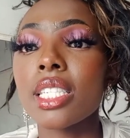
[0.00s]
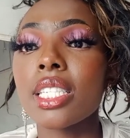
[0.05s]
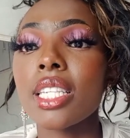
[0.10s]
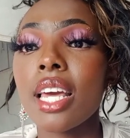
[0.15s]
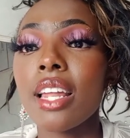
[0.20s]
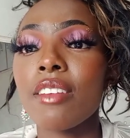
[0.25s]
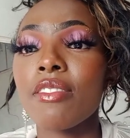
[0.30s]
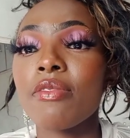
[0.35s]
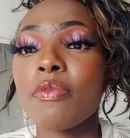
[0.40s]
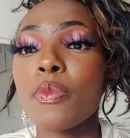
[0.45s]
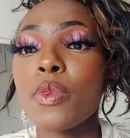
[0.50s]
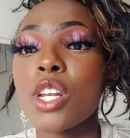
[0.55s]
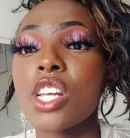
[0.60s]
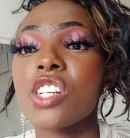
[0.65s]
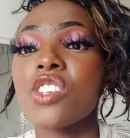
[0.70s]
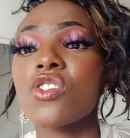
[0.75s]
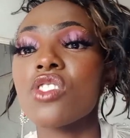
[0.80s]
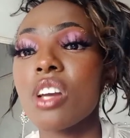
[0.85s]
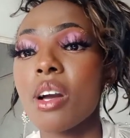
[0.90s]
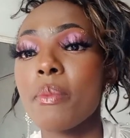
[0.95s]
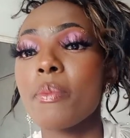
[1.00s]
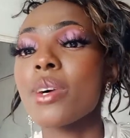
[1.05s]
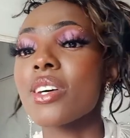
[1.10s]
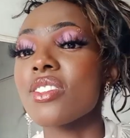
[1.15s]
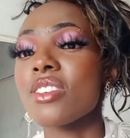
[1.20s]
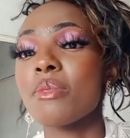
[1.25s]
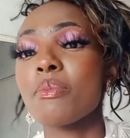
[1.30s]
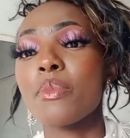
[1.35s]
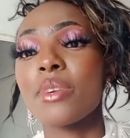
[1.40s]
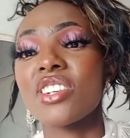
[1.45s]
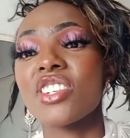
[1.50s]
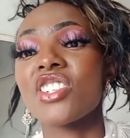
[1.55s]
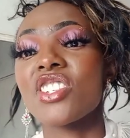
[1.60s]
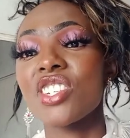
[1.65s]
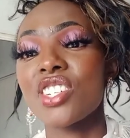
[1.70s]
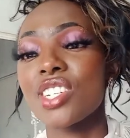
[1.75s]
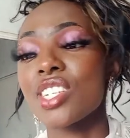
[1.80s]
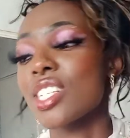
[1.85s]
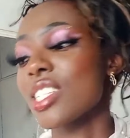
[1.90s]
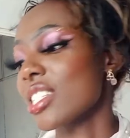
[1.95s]
self-pleasure
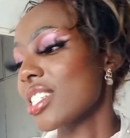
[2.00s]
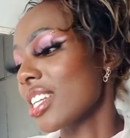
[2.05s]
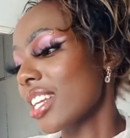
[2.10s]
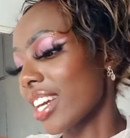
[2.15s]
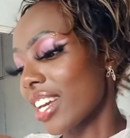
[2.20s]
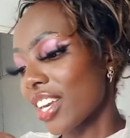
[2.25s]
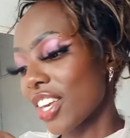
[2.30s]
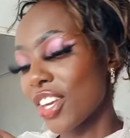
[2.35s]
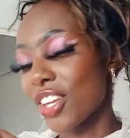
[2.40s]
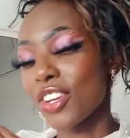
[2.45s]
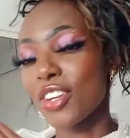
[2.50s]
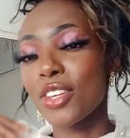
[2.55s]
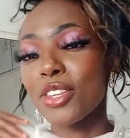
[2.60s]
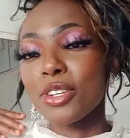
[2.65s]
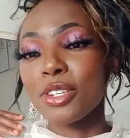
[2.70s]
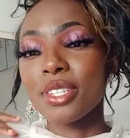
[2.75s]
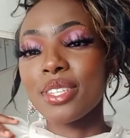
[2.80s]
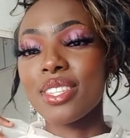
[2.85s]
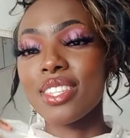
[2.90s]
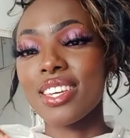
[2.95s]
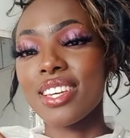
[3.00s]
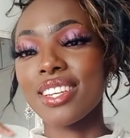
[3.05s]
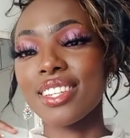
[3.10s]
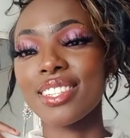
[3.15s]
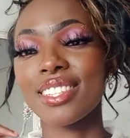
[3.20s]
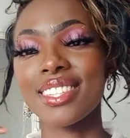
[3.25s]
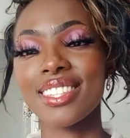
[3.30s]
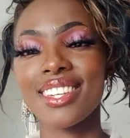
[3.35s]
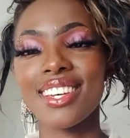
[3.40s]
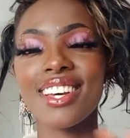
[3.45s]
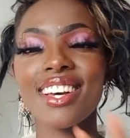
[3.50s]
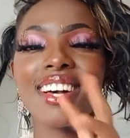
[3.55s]
machine? Like, you know, those things.